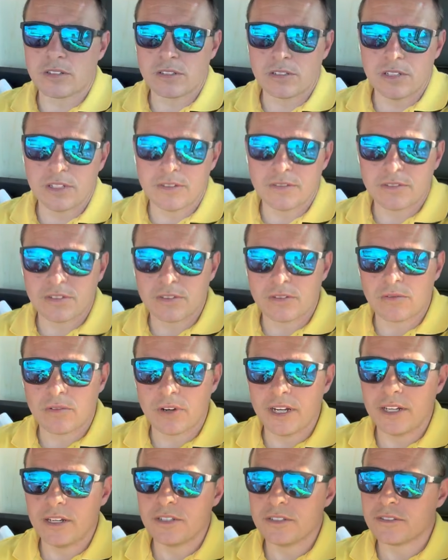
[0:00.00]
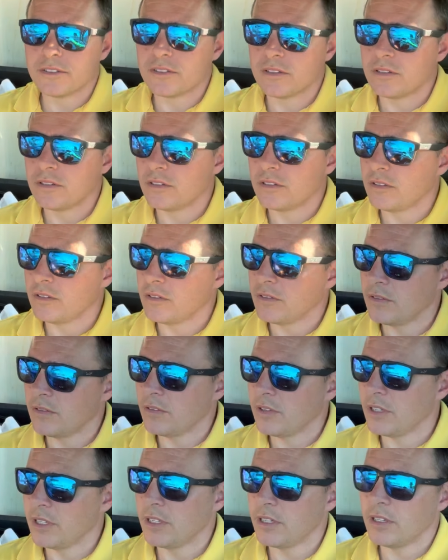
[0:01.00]
left in the rounds,
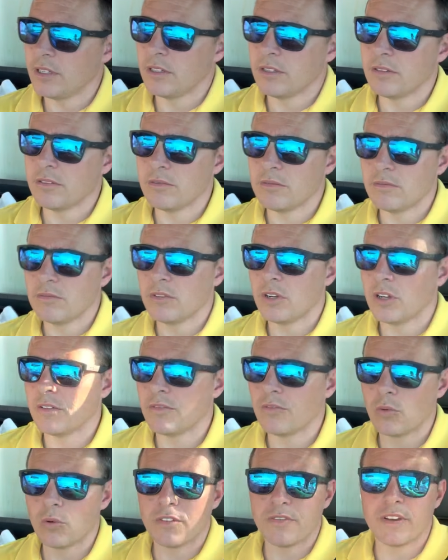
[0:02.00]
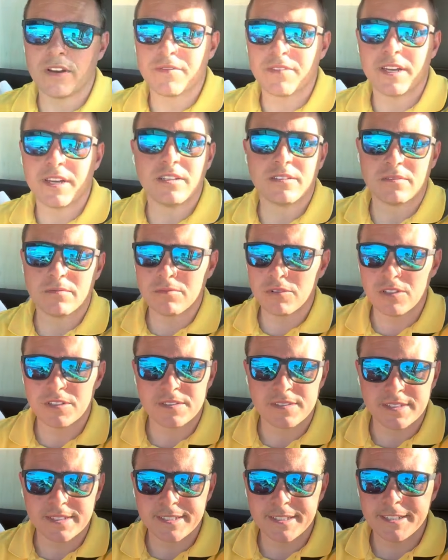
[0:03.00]
and 45,000 plus
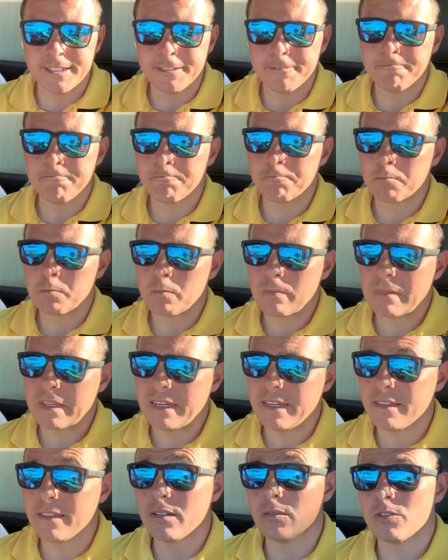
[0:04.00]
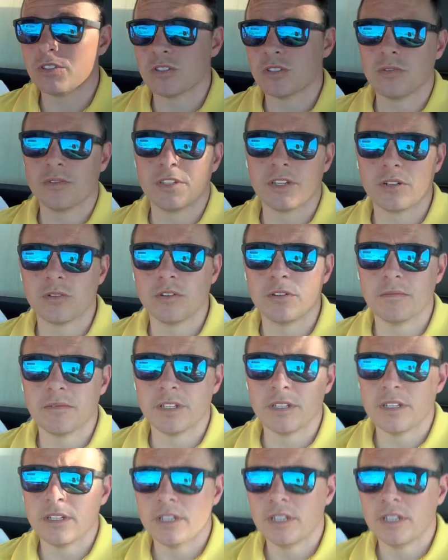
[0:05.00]
the 10, and then we sold the equipment.